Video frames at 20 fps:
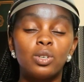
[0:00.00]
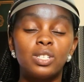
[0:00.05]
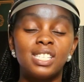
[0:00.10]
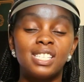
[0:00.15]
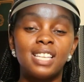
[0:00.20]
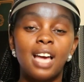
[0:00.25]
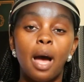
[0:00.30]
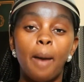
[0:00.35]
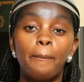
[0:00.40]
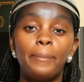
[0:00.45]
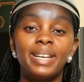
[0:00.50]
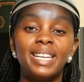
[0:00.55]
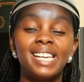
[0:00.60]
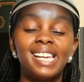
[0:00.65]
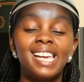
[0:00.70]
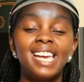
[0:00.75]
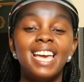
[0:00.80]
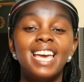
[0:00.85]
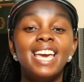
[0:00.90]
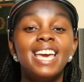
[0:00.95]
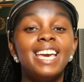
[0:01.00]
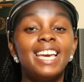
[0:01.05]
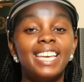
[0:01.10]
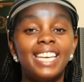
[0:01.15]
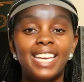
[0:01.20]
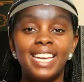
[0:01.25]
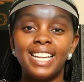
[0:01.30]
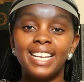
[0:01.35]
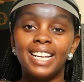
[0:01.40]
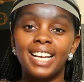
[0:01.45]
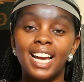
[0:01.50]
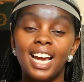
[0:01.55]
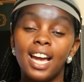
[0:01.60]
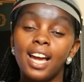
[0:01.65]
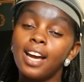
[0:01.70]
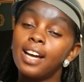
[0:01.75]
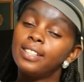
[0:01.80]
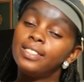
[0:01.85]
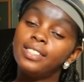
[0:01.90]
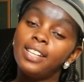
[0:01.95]
what is happening in
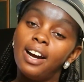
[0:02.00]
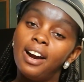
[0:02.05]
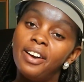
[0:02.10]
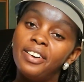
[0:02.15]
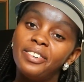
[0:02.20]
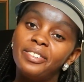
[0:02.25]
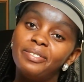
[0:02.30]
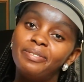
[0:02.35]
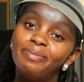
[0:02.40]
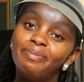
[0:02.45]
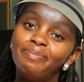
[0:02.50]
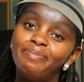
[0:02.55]
Qatar.